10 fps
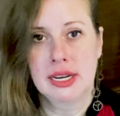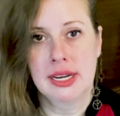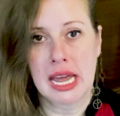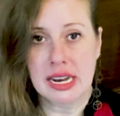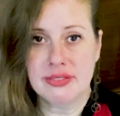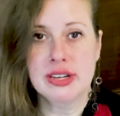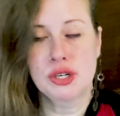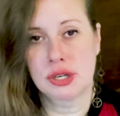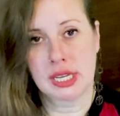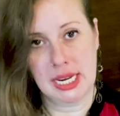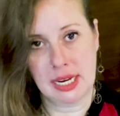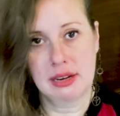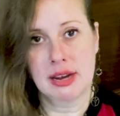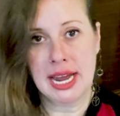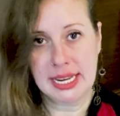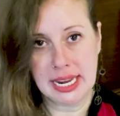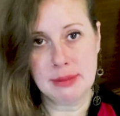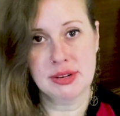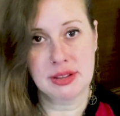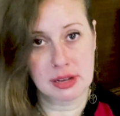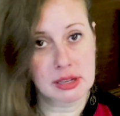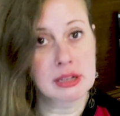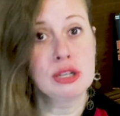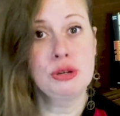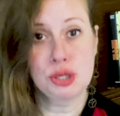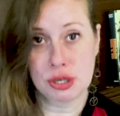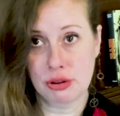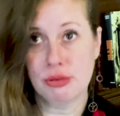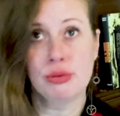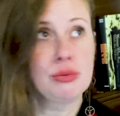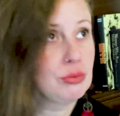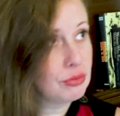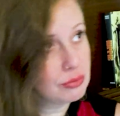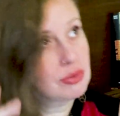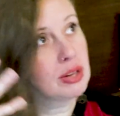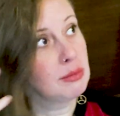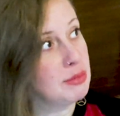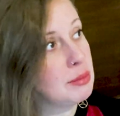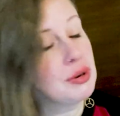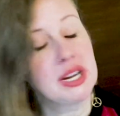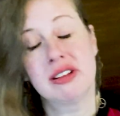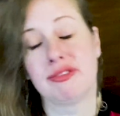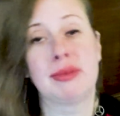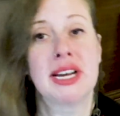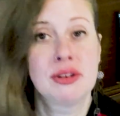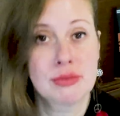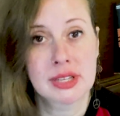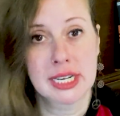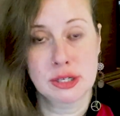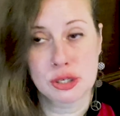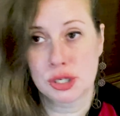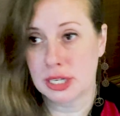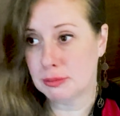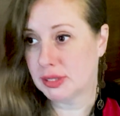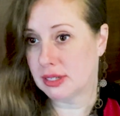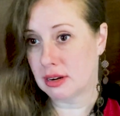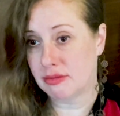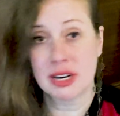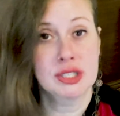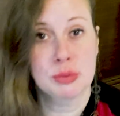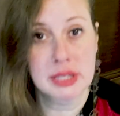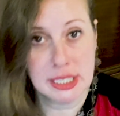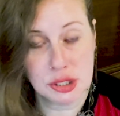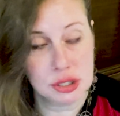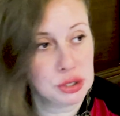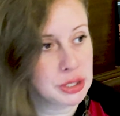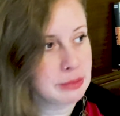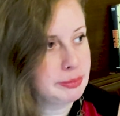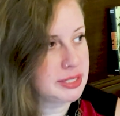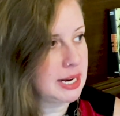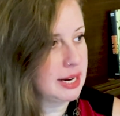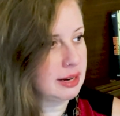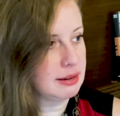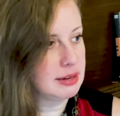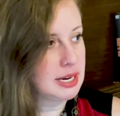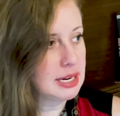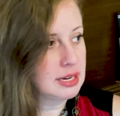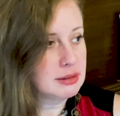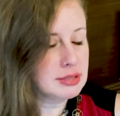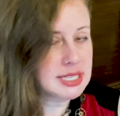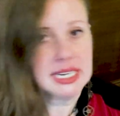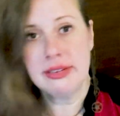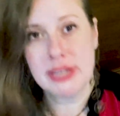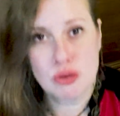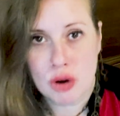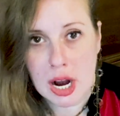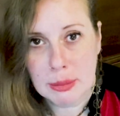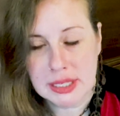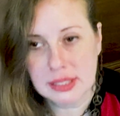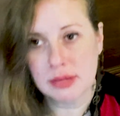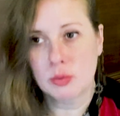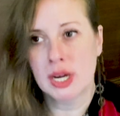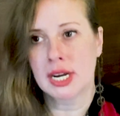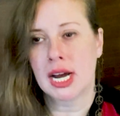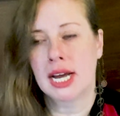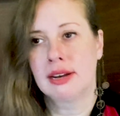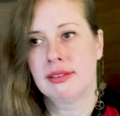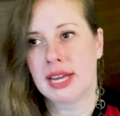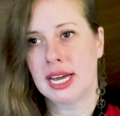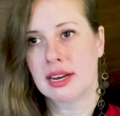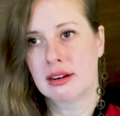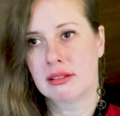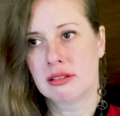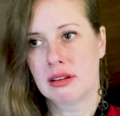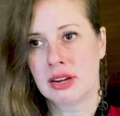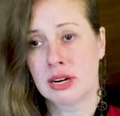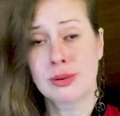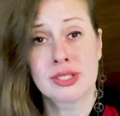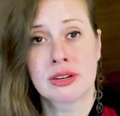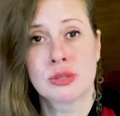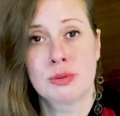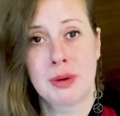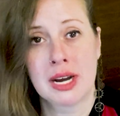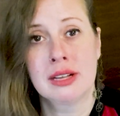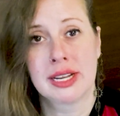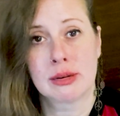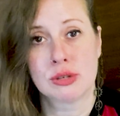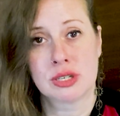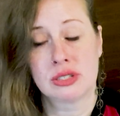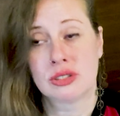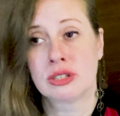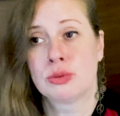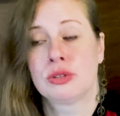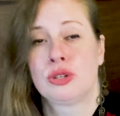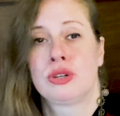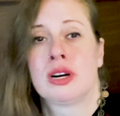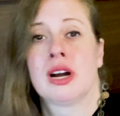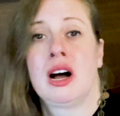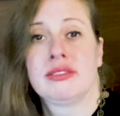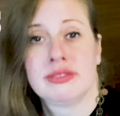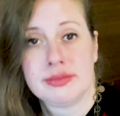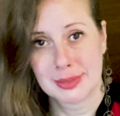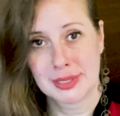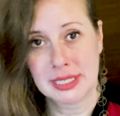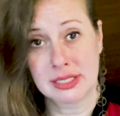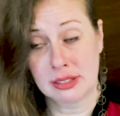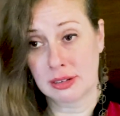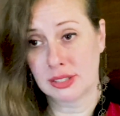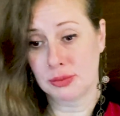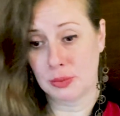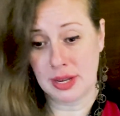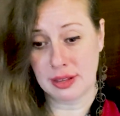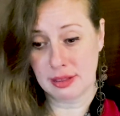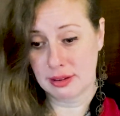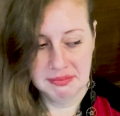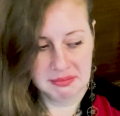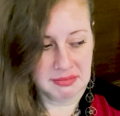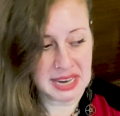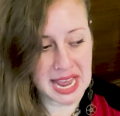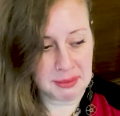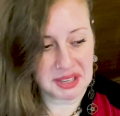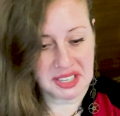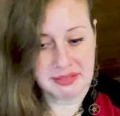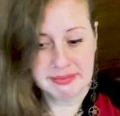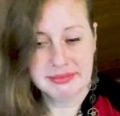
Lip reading: And eventually I came to the conclusion through memory of my own relationships and friends' relationships and TV dramas and whatnot that, you know, it starts with body language and it starts with a shrug off. It starts with, nah, I'm good.